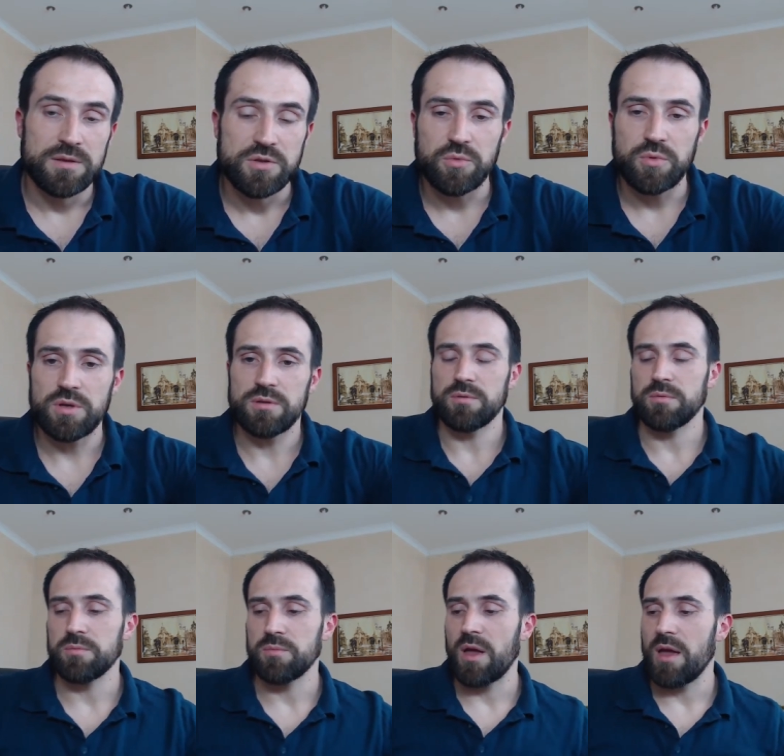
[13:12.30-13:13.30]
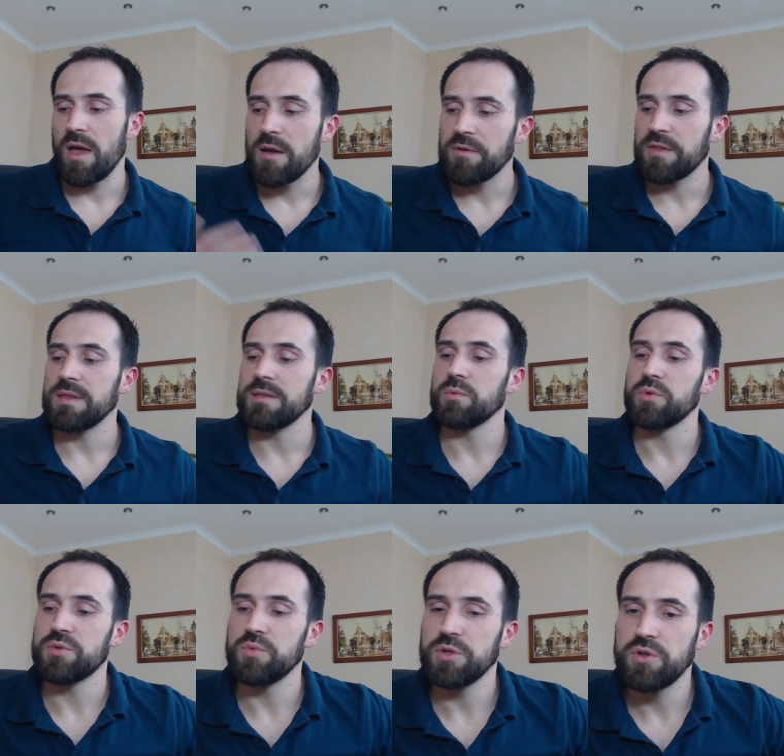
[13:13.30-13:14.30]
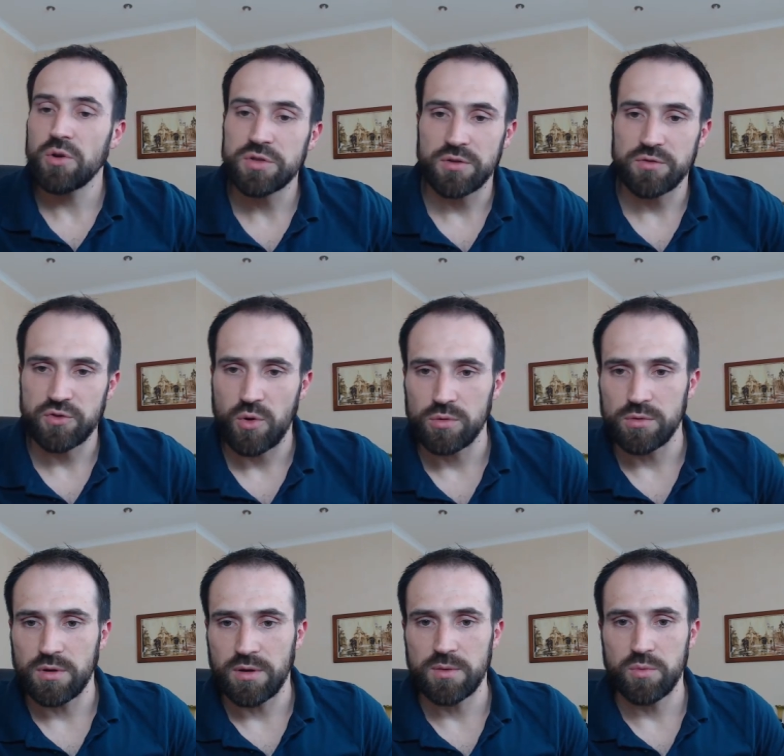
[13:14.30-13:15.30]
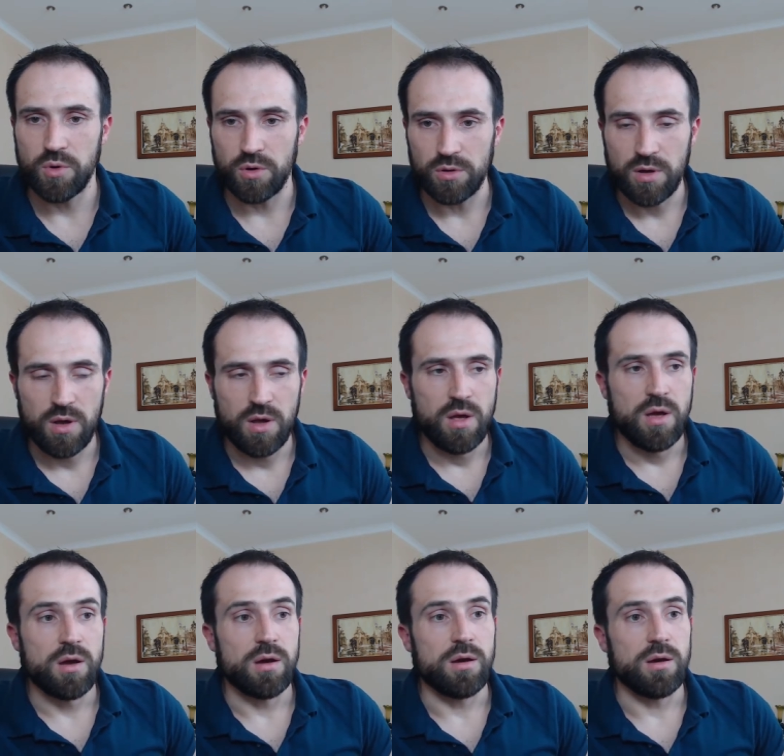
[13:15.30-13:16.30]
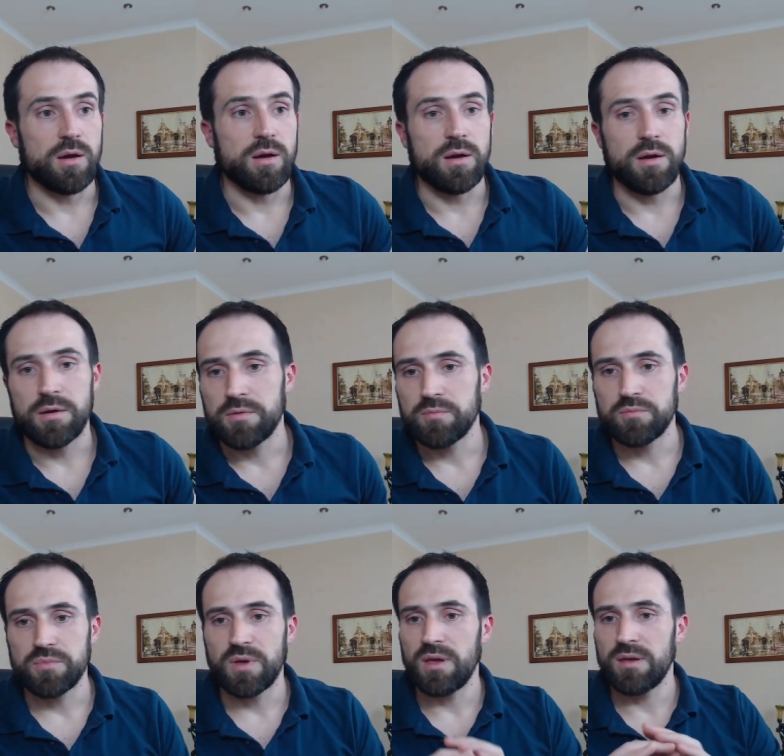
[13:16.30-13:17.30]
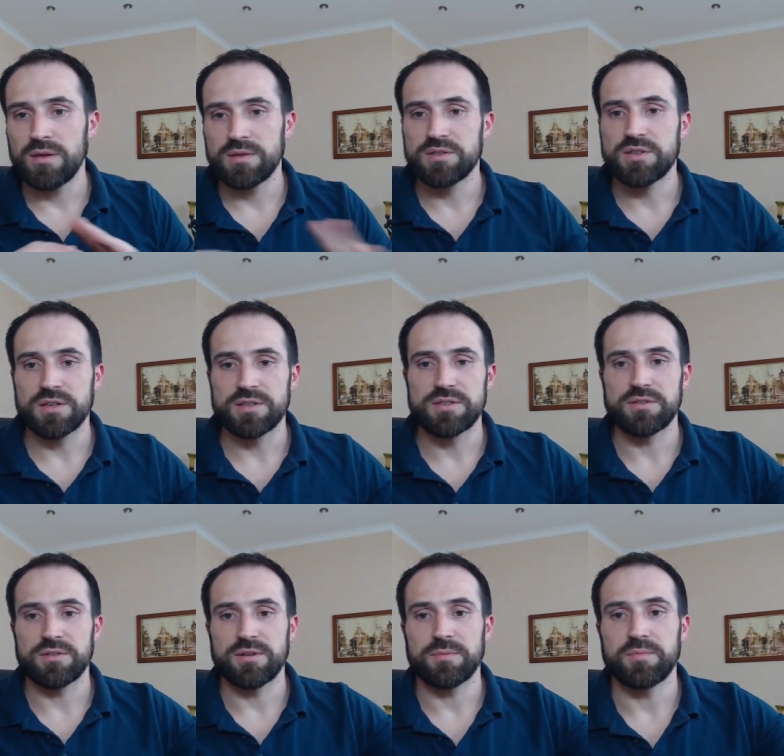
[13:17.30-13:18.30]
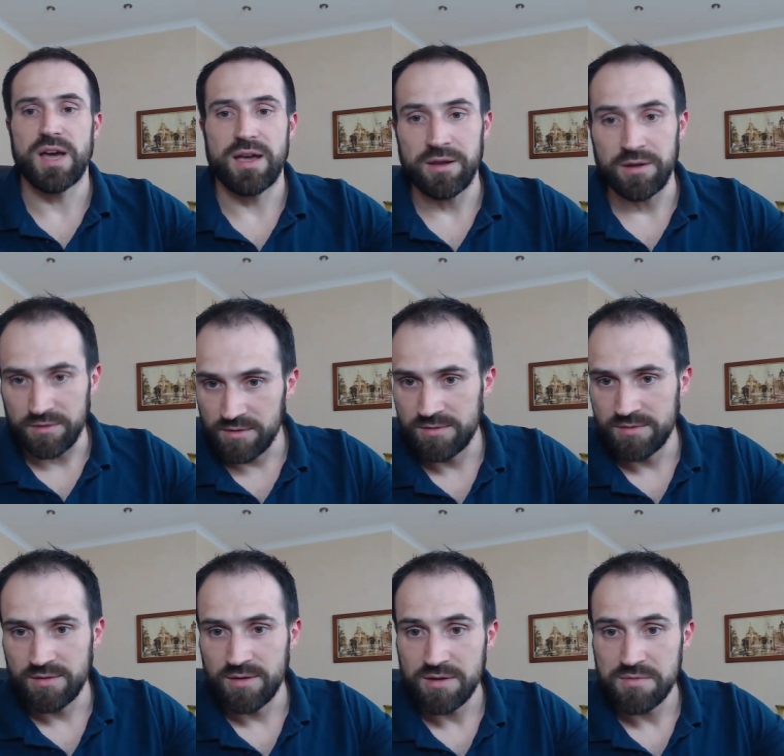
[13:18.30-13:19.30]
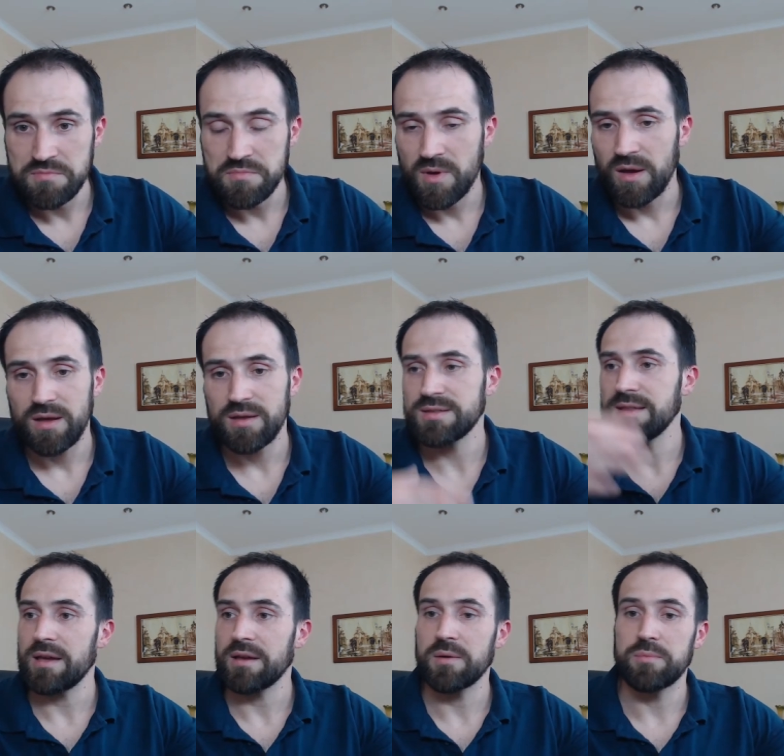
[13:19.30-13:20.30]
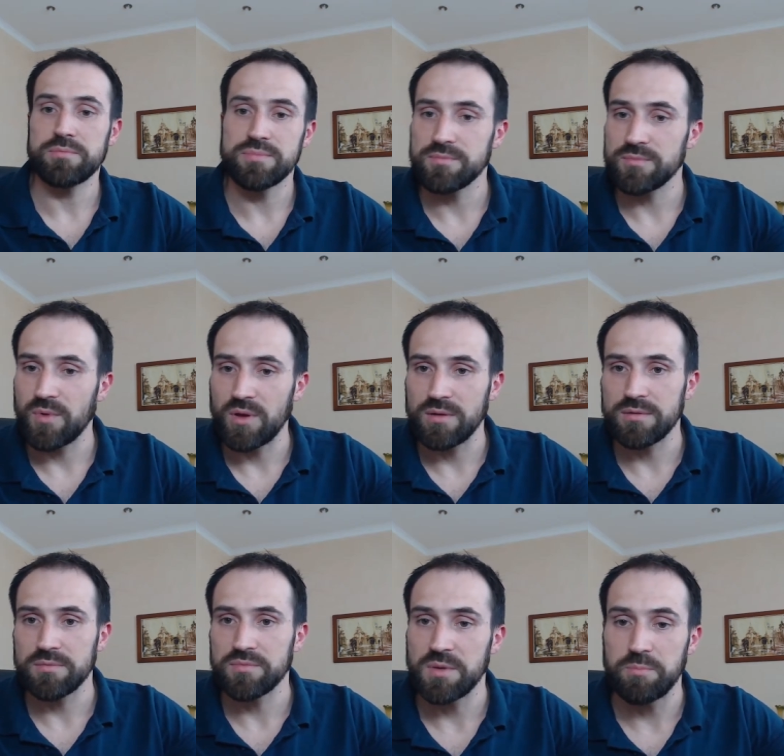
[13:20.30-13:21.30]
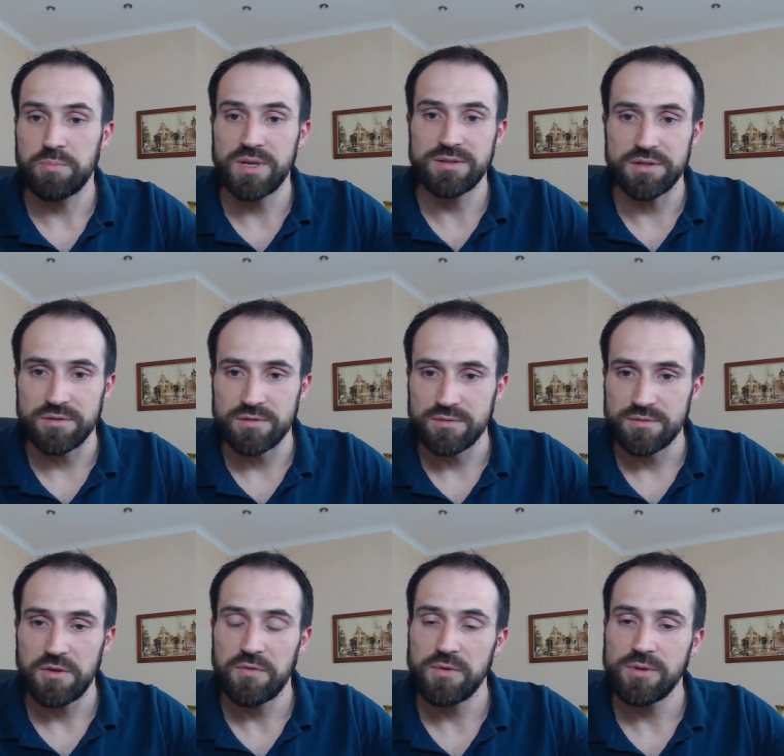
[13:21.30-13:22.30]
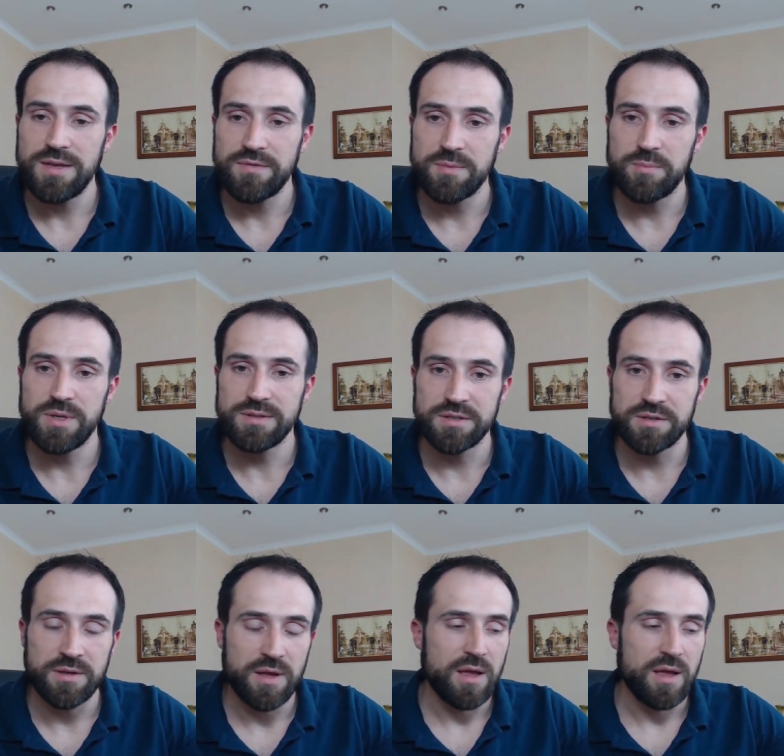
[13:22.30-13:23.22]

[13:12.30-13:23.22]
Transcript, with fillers: So um, everything which we don't control in the work uh, is just uh, dying. It's like a, uh, some building. If you leave the building